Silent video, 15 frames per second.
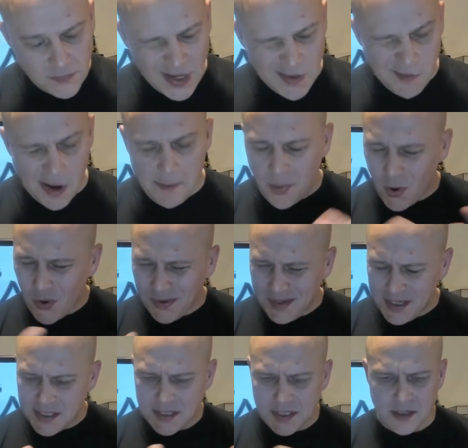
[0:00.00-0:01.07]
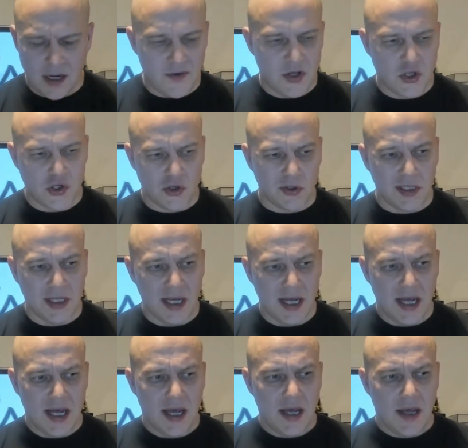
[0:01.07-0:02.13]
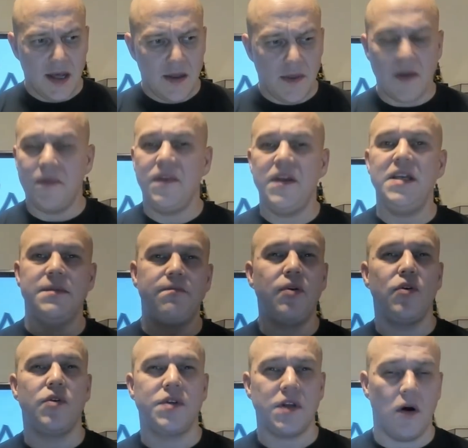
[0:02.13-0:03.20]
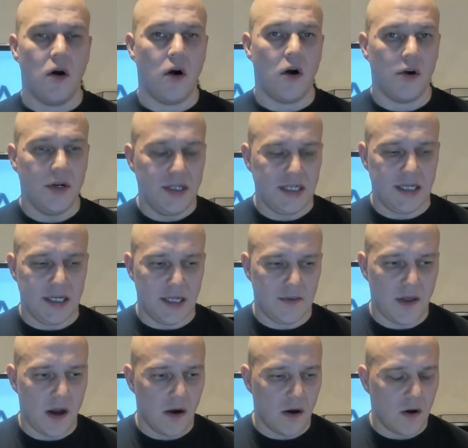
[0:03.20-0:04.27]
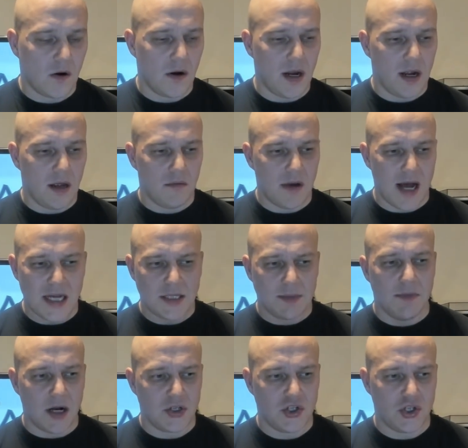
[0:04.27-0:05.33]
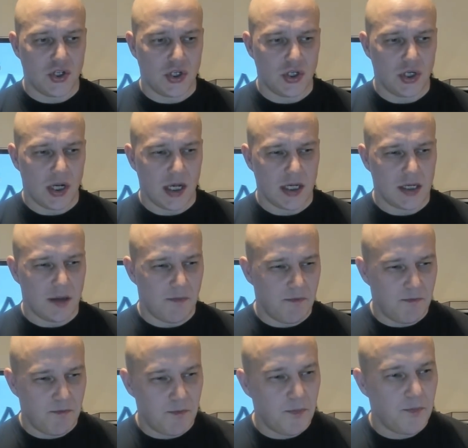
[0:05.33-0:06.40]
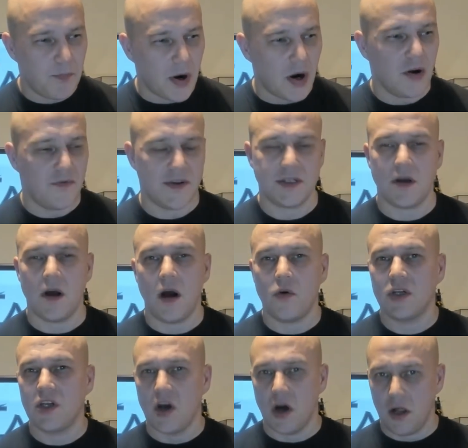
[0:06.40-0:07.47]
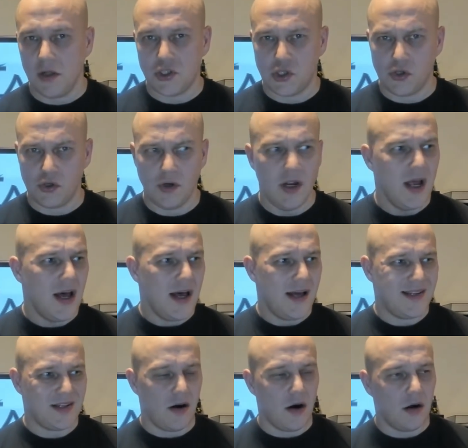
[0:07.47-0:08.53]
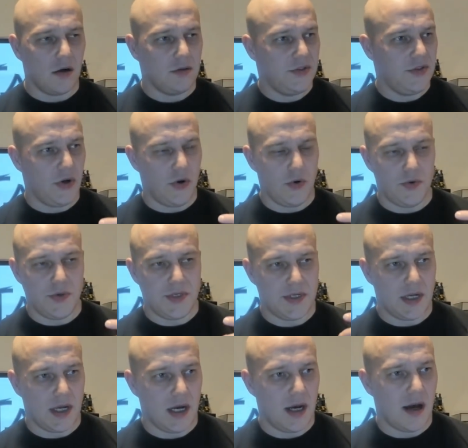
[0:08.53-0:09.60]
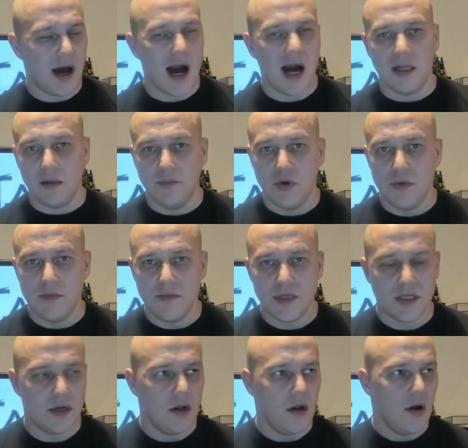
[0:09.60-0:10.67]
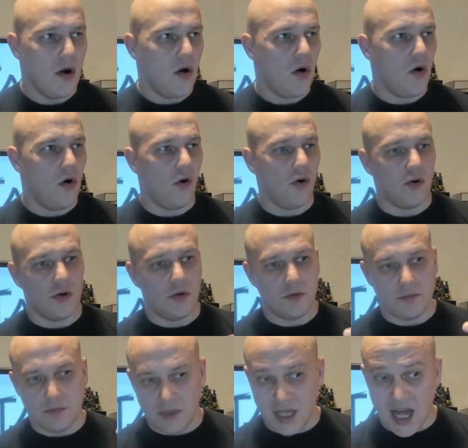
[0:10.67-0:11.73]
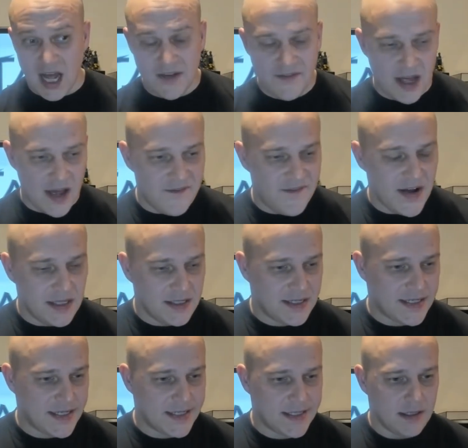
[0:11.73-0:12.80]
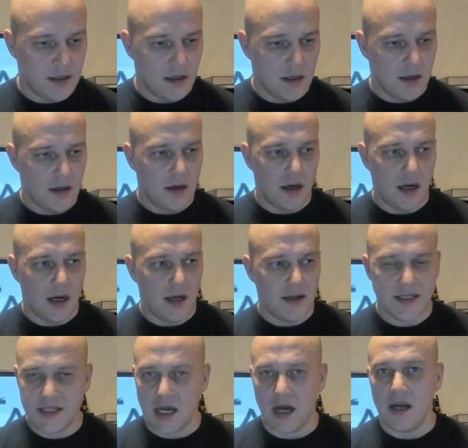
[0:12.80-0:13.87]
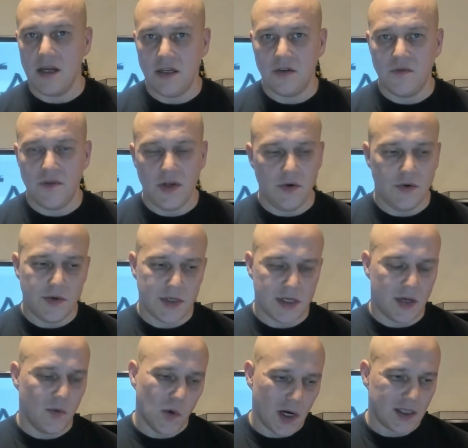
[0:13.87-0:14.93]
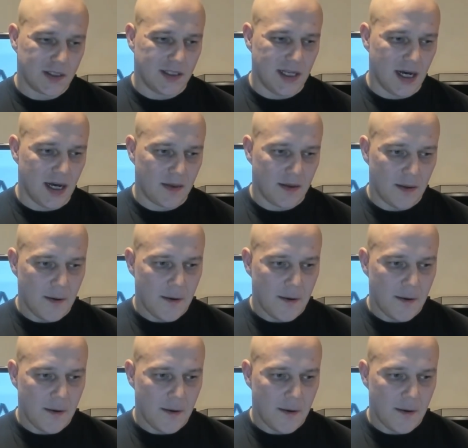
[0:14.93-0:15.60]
My point is, eventually, that these books are needed. They are as much uh, part of our culture as are those uh, albums or live events, uh, Zine interviews and whatnot.